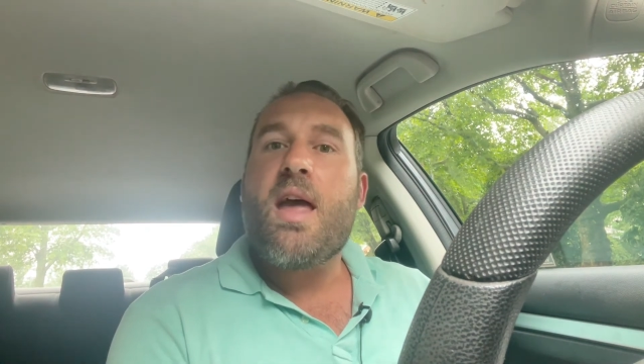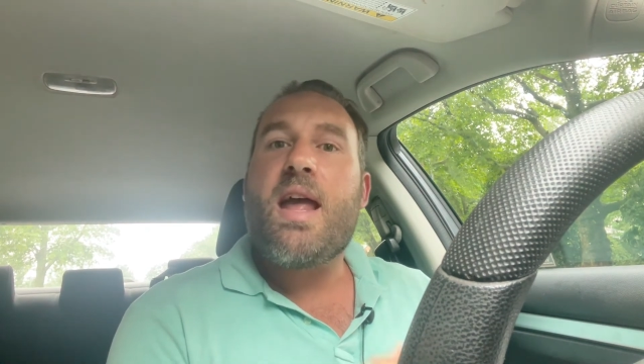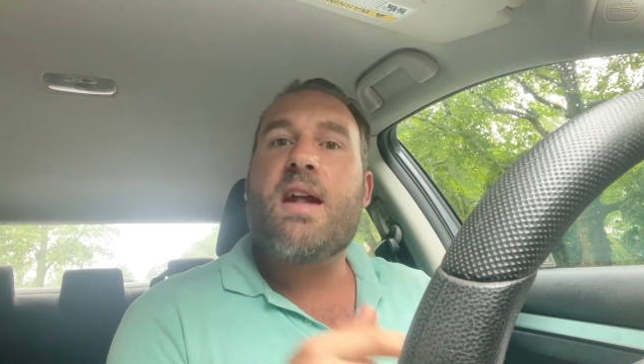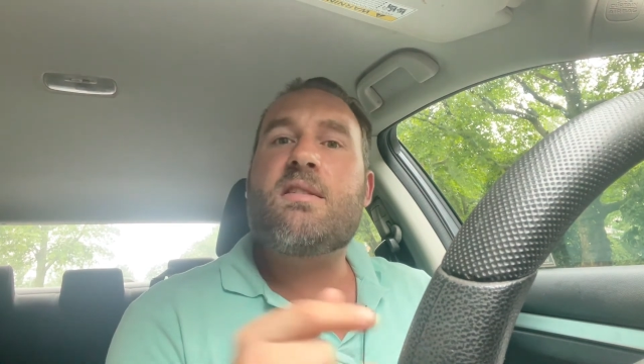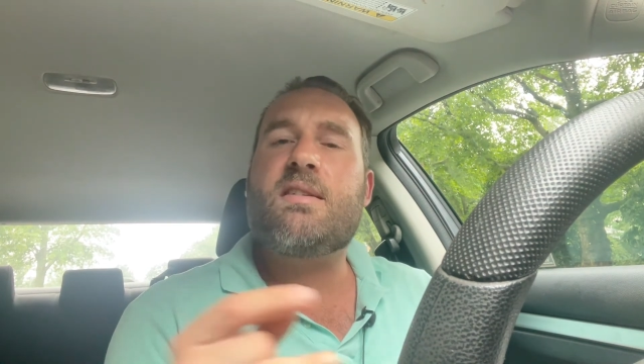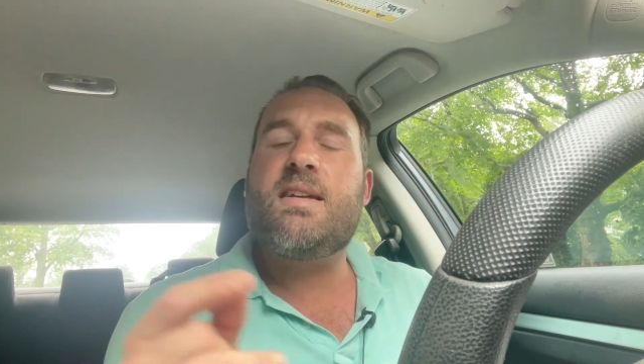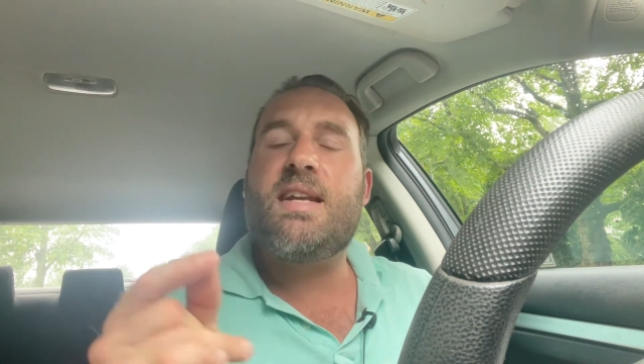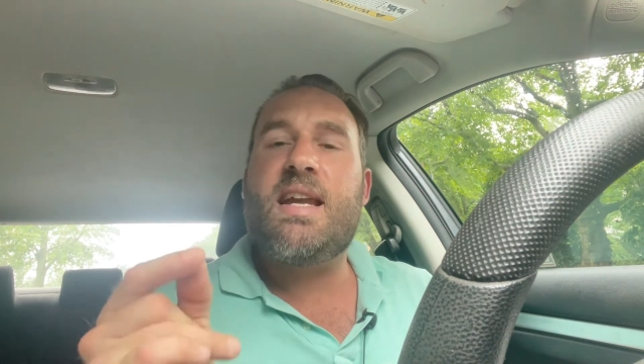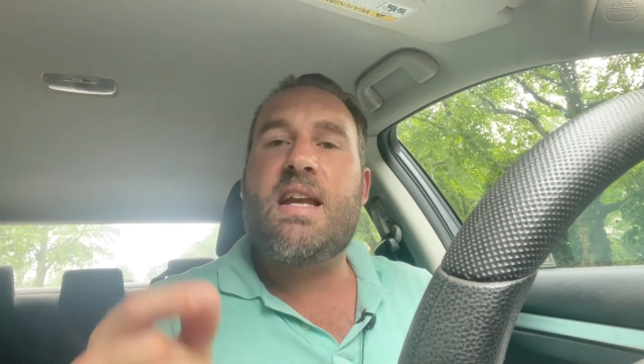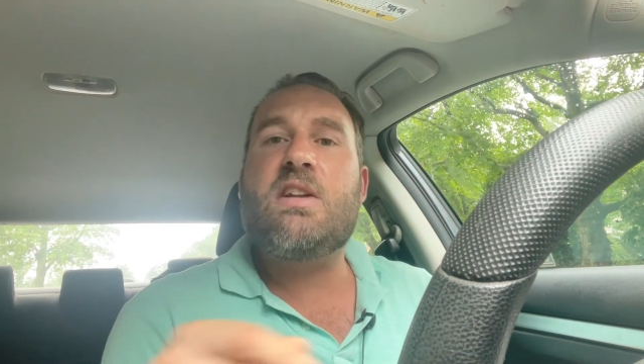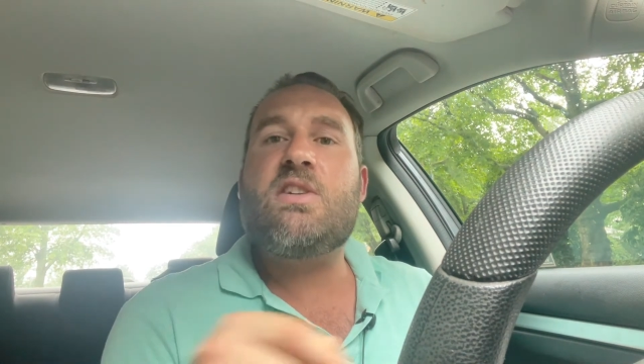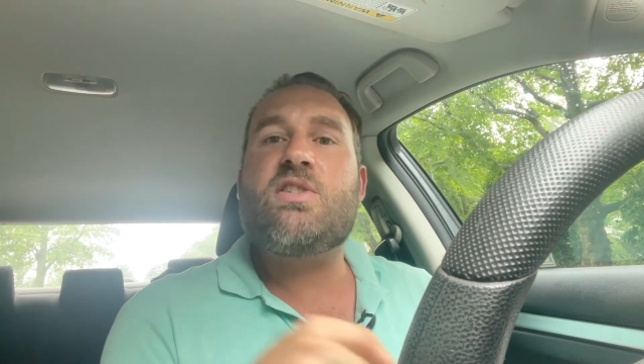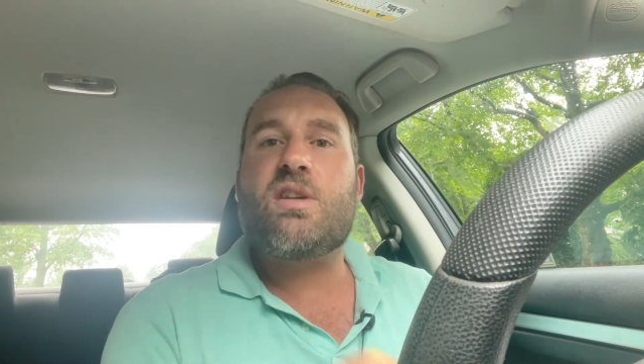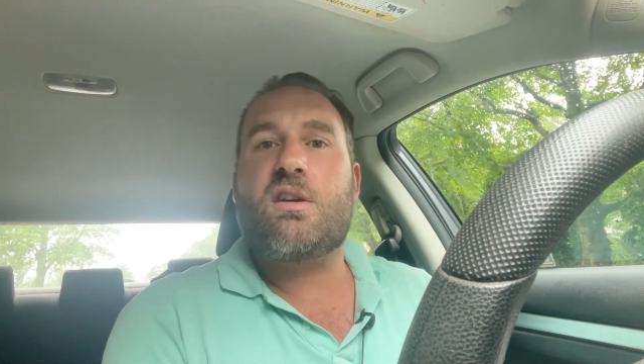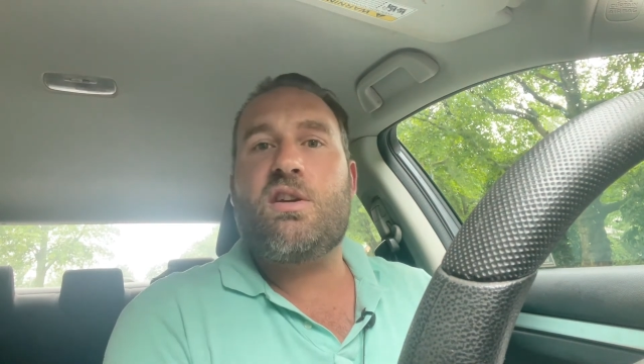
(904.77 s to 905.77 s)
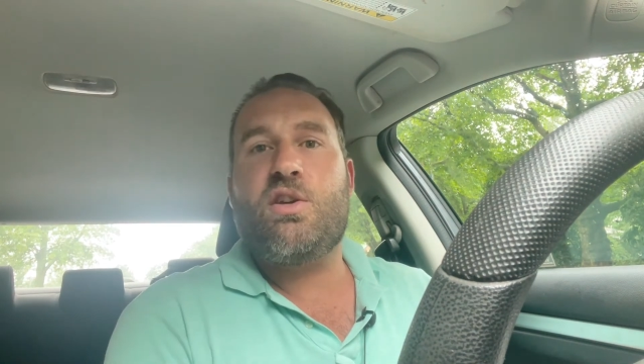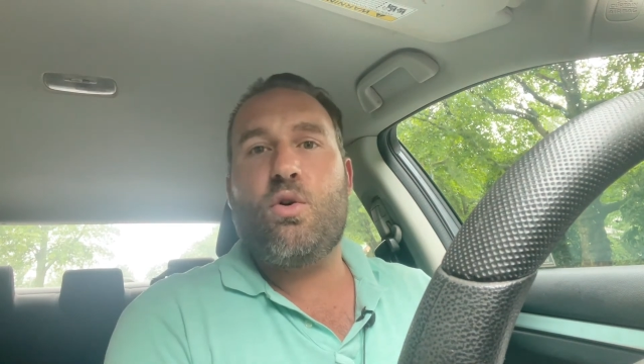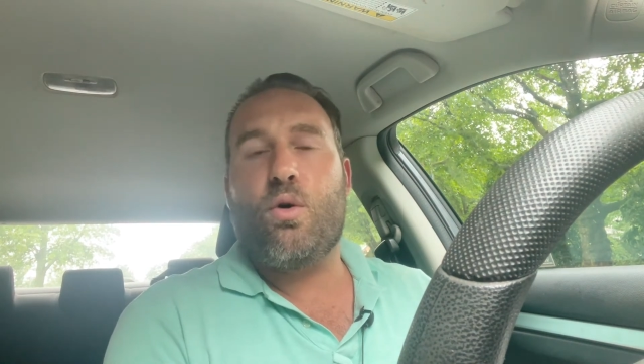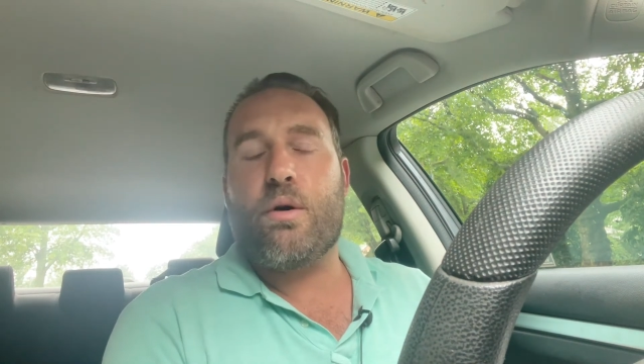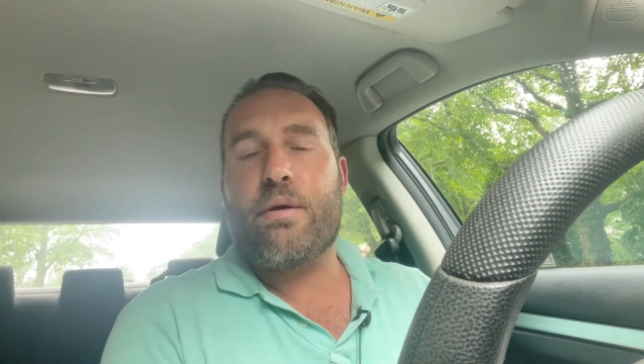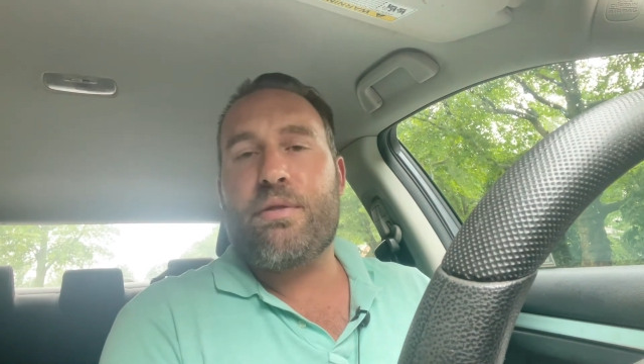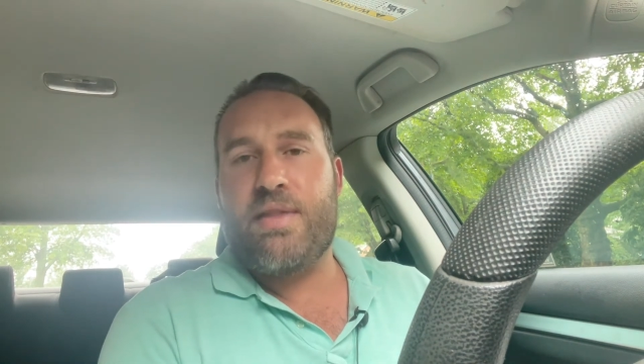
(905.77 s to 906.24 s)
it's an
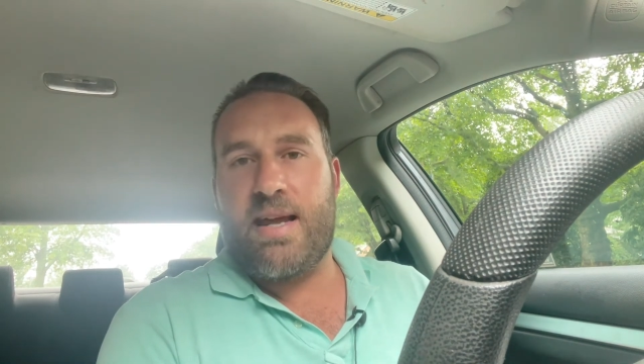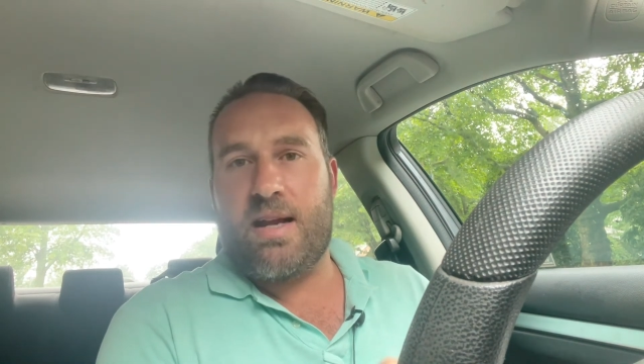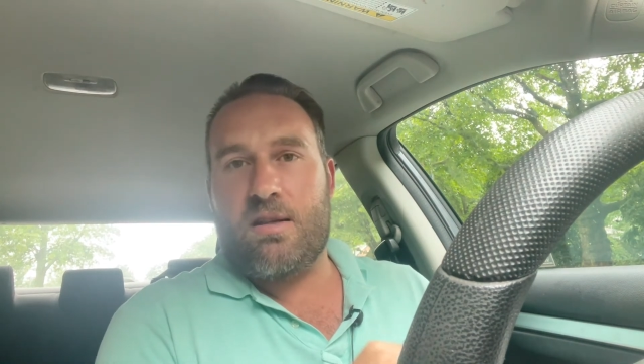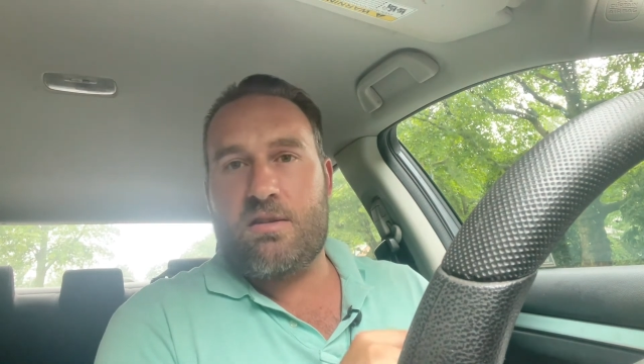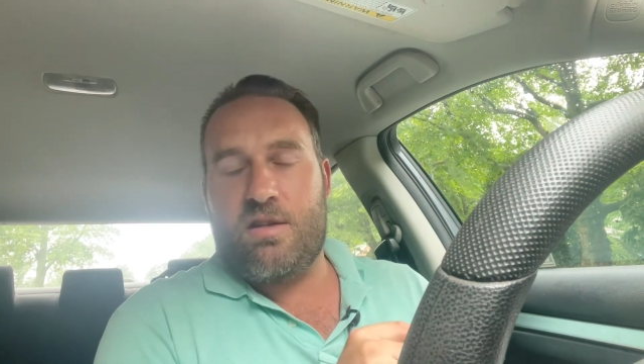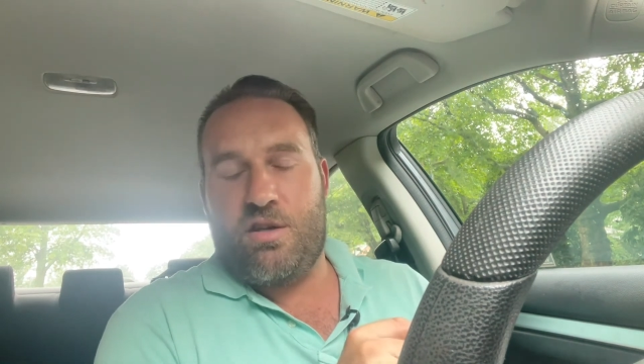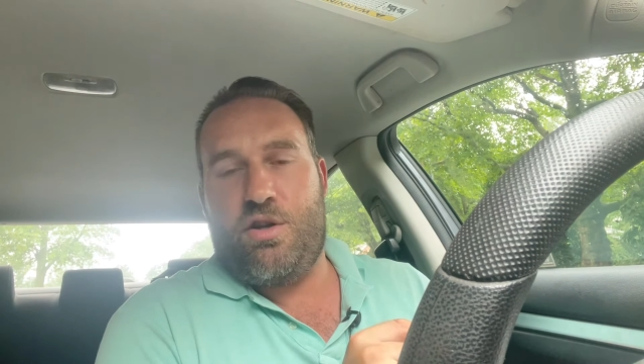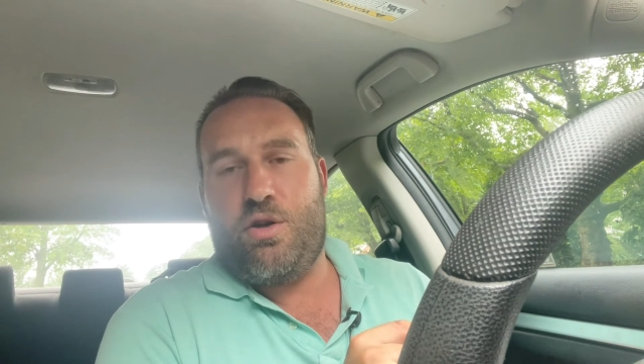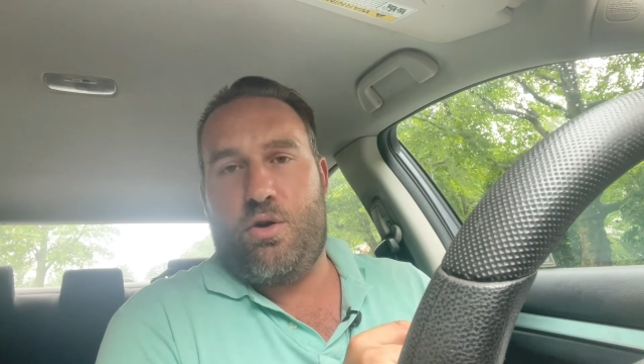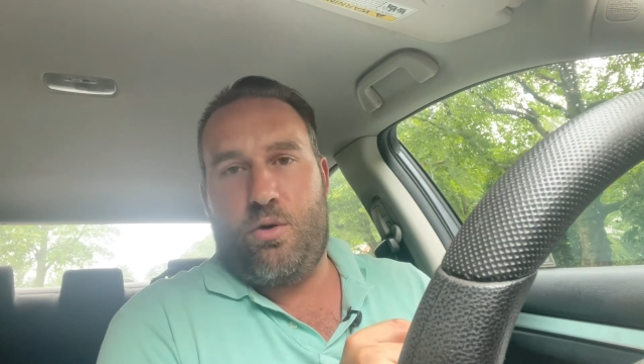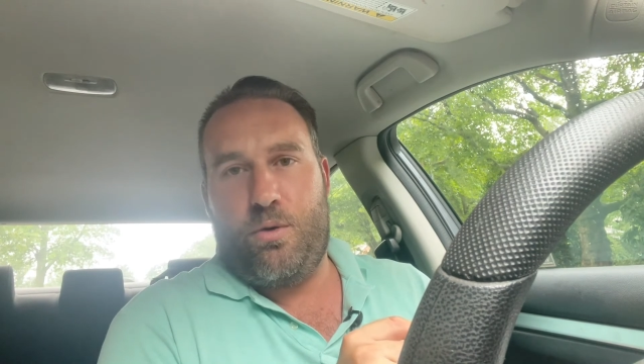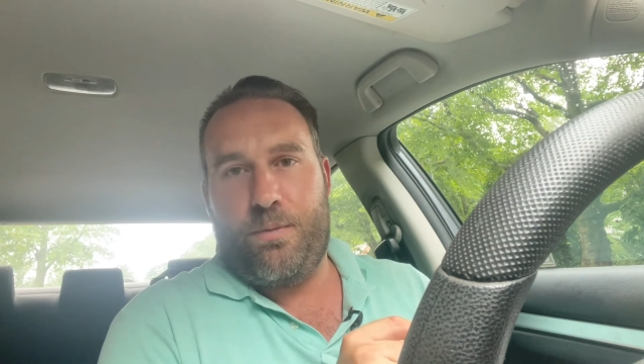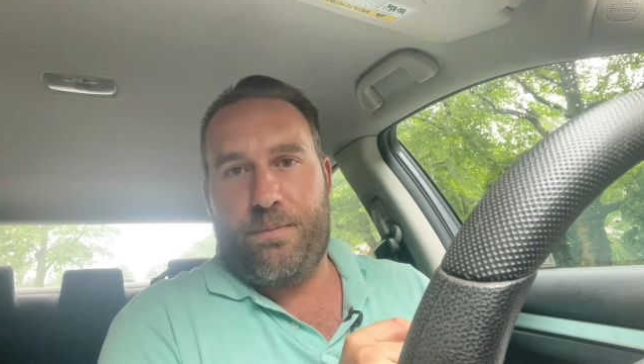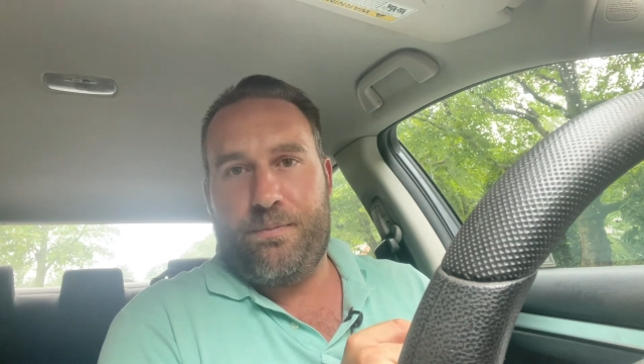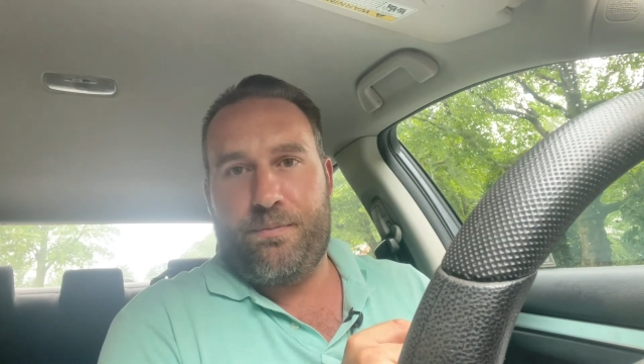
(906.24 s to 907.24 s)
insecure thing to do